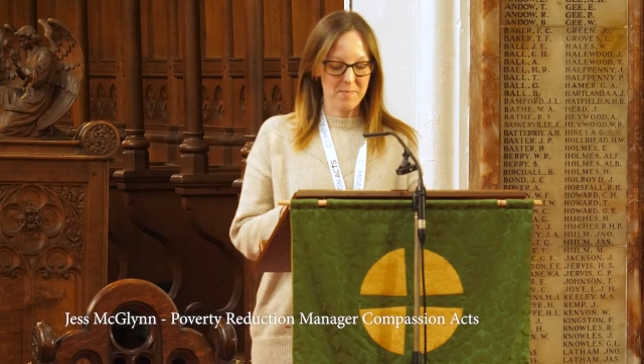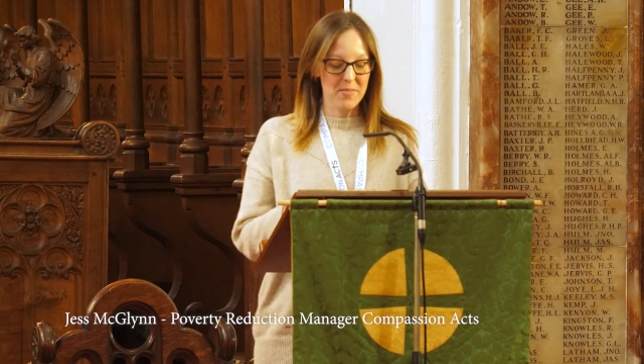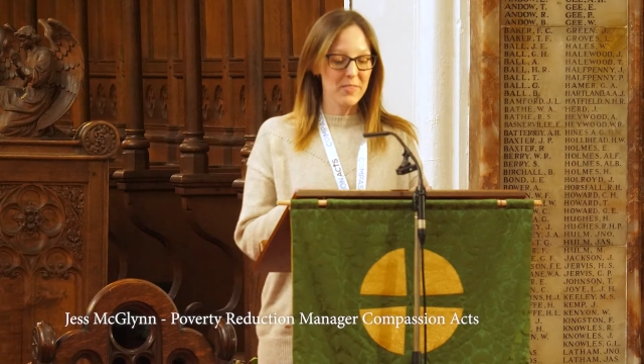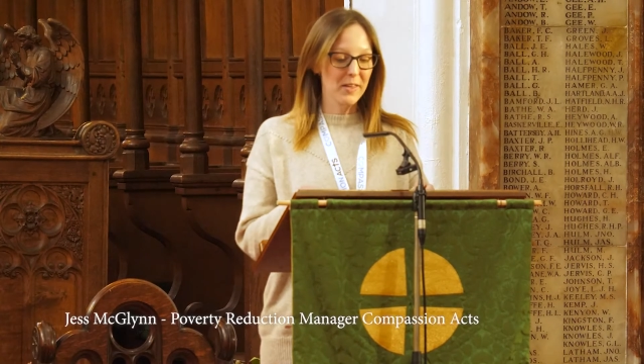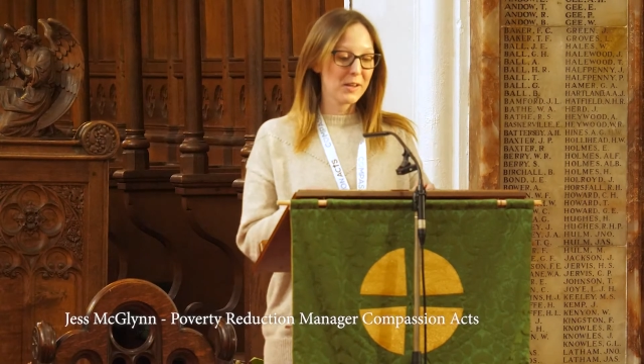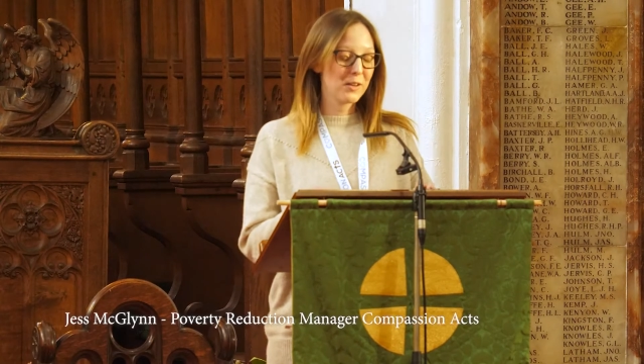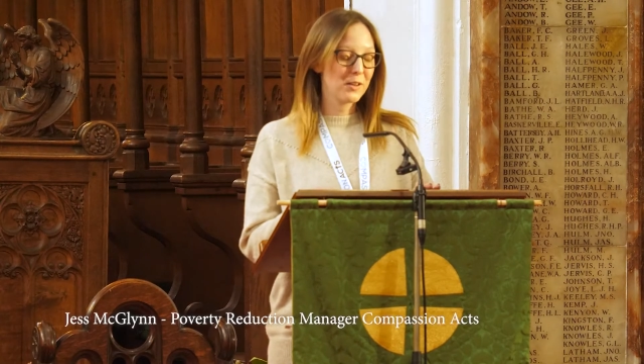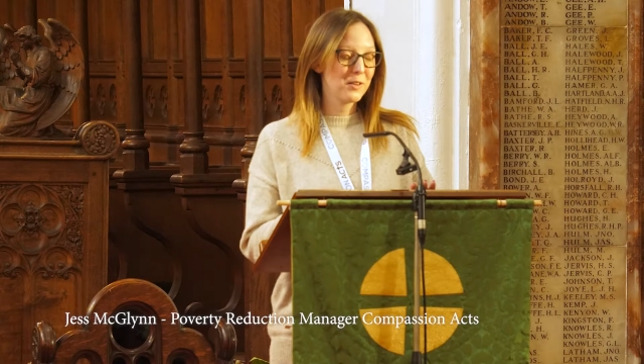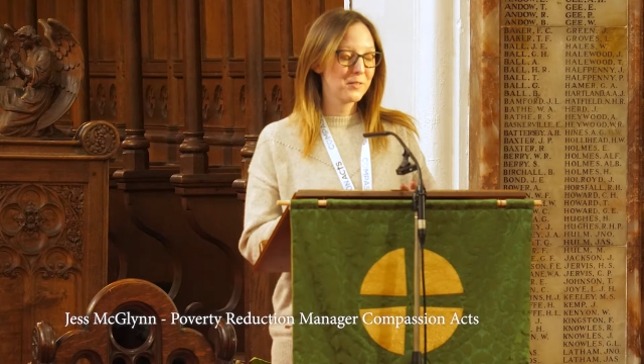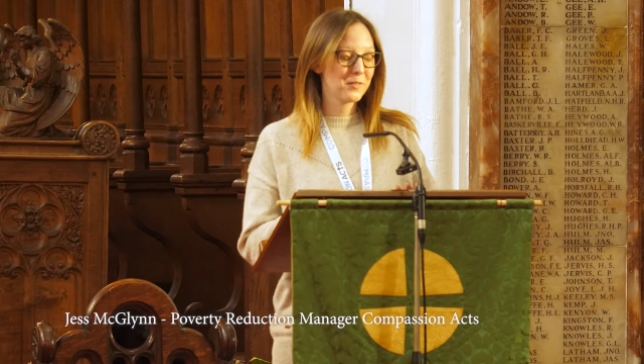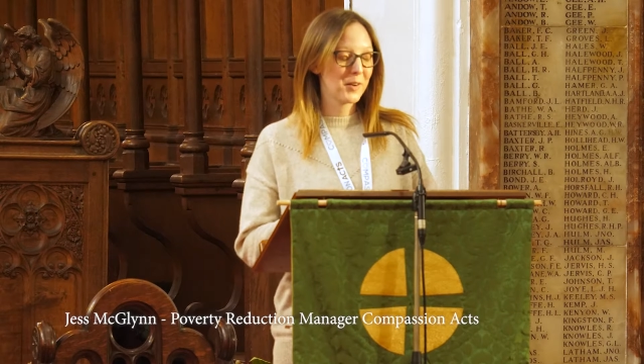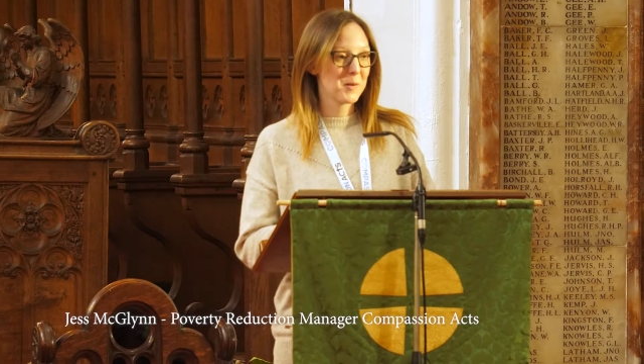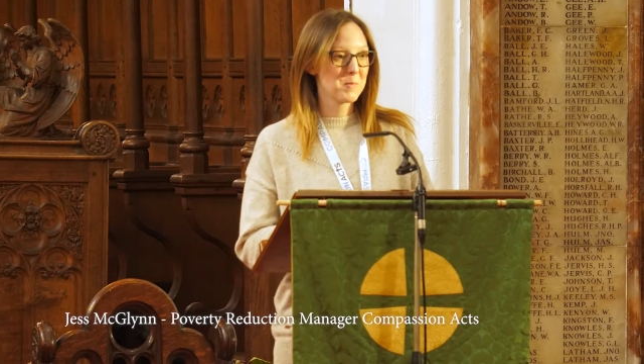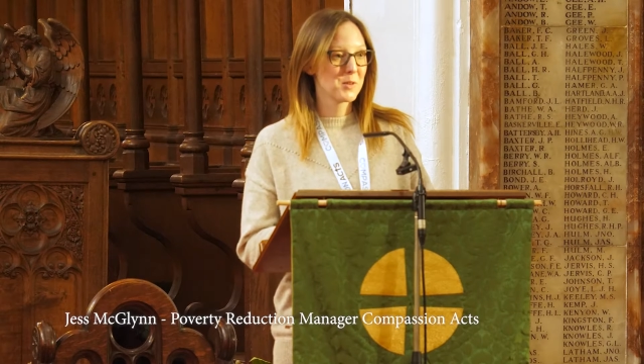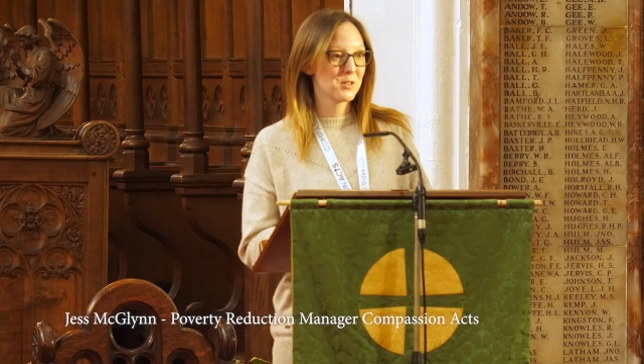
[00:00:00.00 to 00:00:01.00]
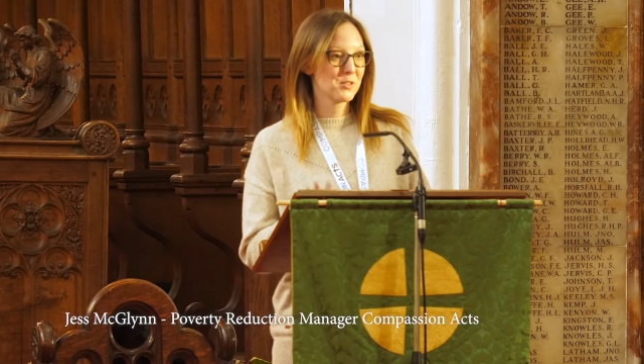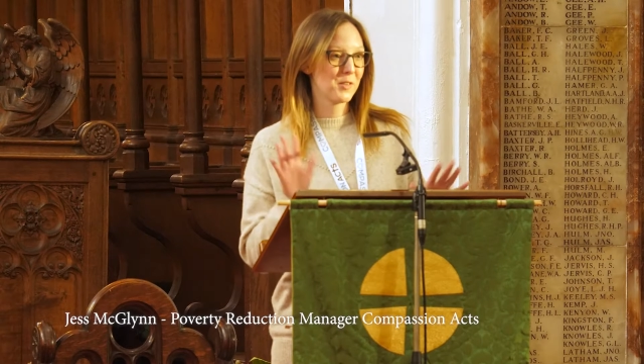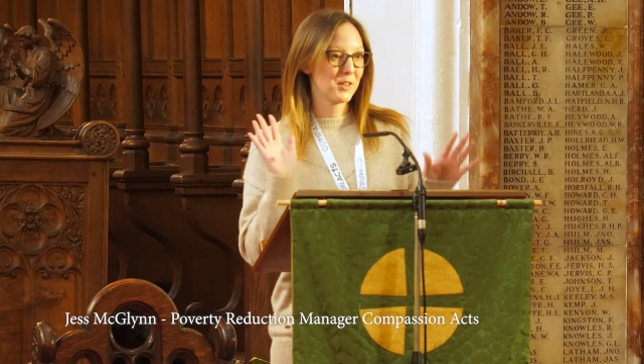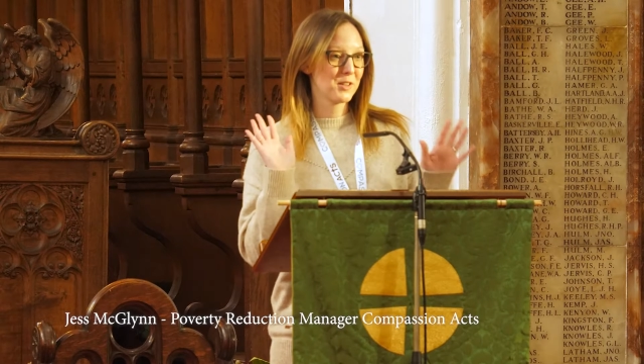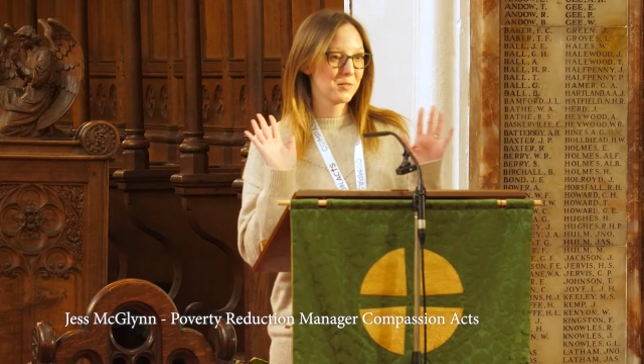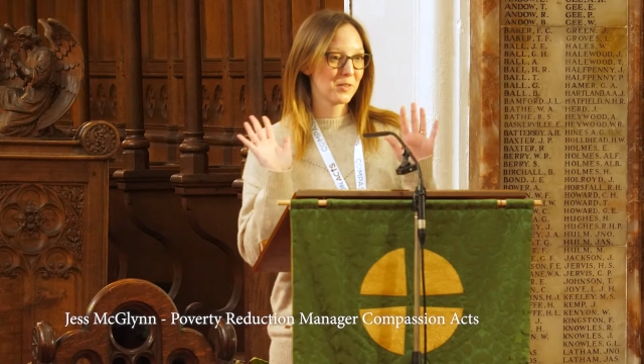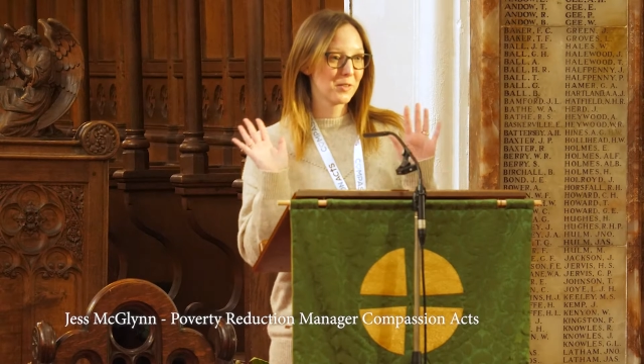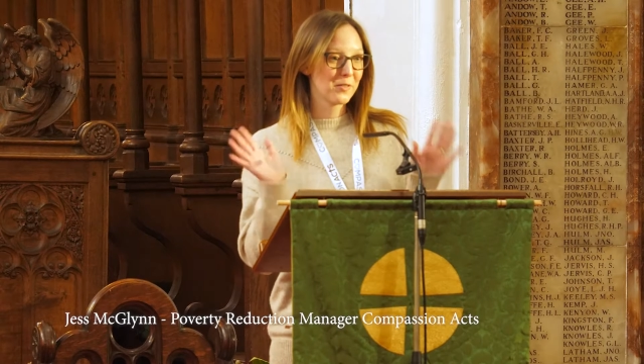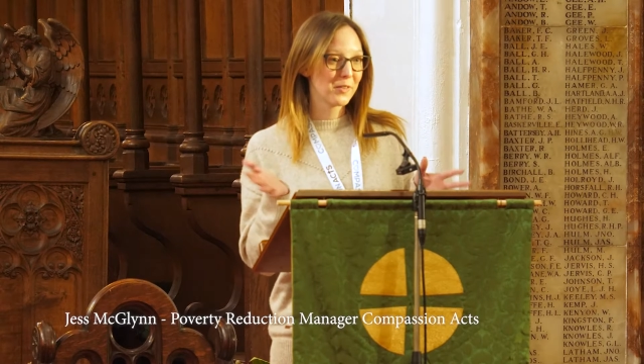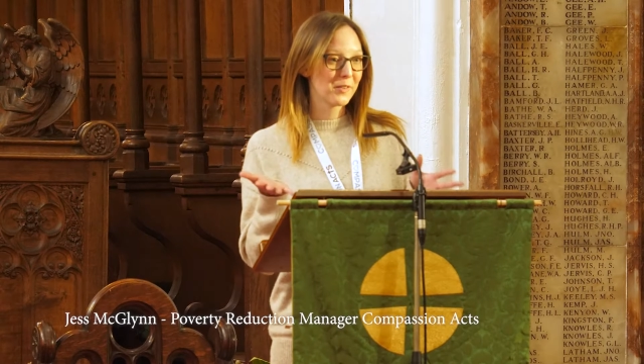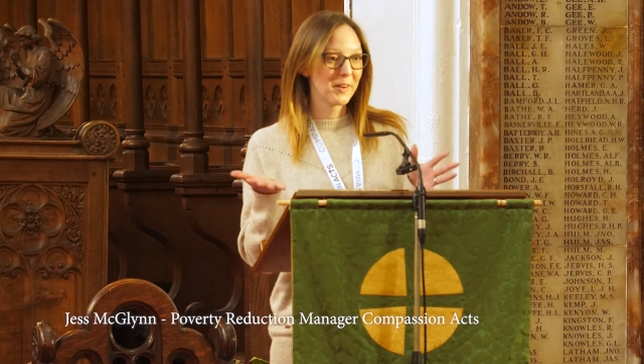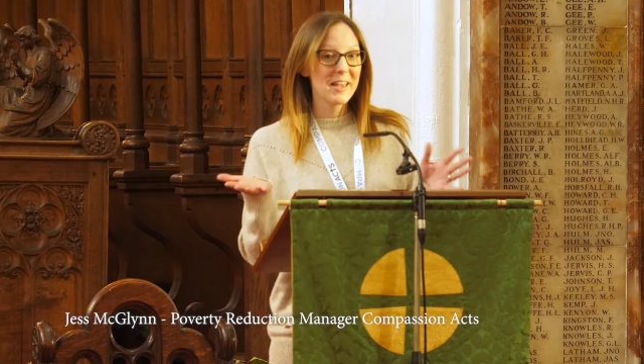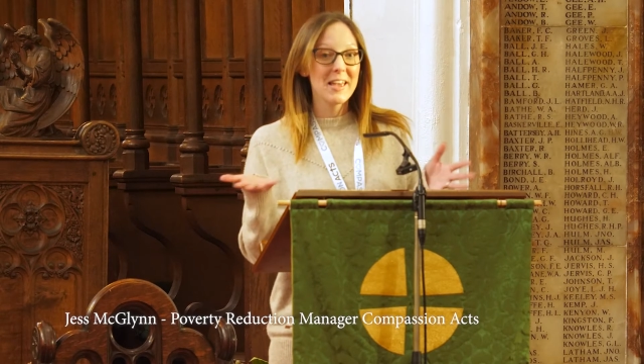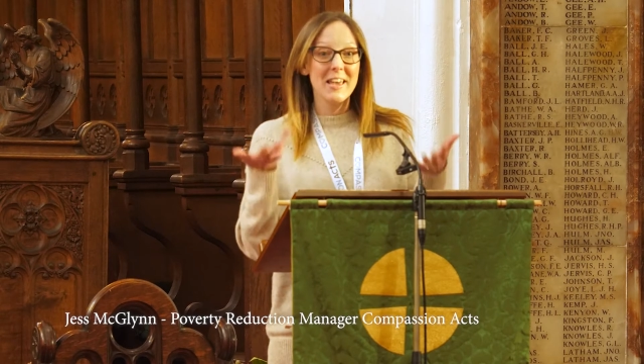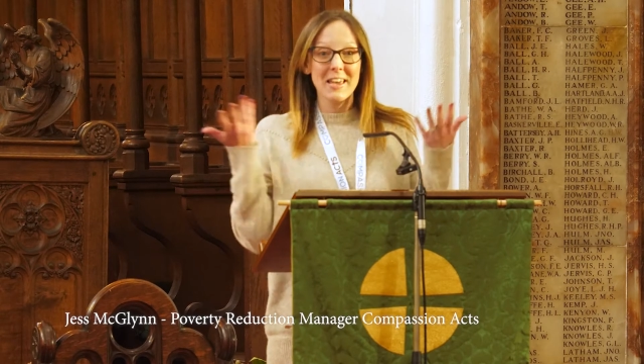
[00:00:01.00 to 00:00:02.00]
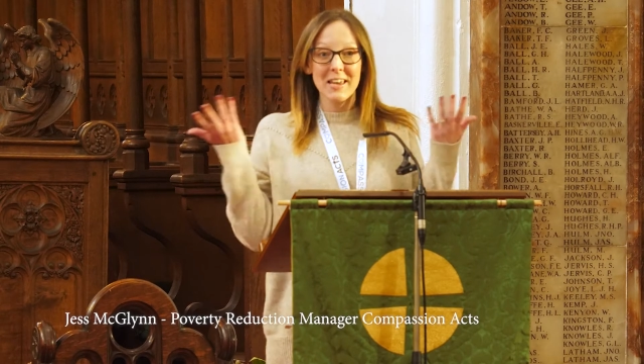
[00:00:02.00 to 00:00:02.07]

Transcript: Thank you very much, first of all, for